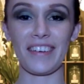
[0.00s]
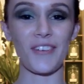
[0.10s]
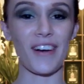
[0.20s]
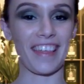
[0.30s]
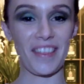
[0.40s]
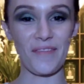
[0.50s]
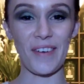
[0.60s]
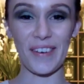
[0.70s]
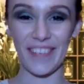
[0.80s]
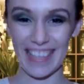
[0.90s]
drank them
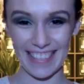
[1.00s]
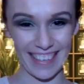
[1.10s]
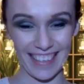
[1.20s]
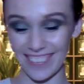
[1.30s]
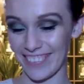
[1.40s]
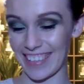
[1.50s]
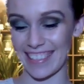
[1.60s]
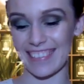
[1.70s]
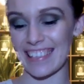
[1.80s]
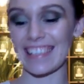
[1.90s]
all myself
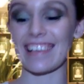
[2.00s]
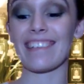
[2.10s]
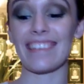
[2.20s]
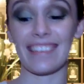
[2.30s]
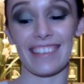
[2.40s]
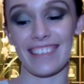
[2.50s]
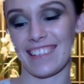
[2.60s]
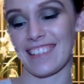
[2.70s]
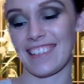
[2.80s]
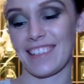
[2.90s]
because it was so
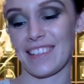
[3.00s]
delicious.